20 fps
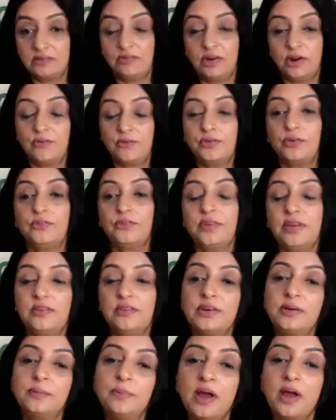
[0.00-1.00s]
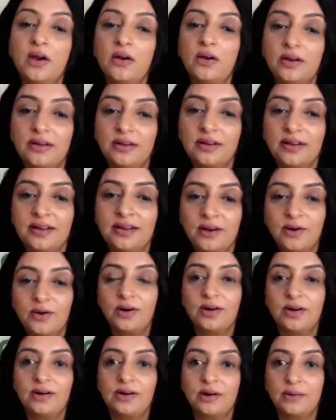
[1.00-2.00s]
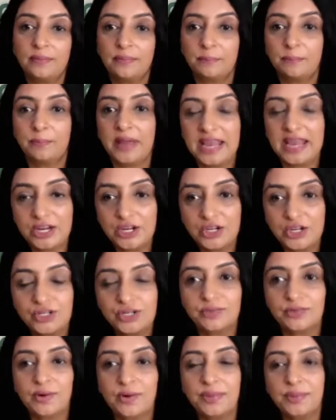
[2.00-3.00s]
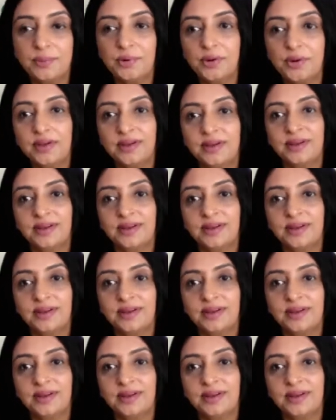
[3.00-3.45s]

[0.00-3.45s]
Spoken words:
One of your favorite para or a page from the book.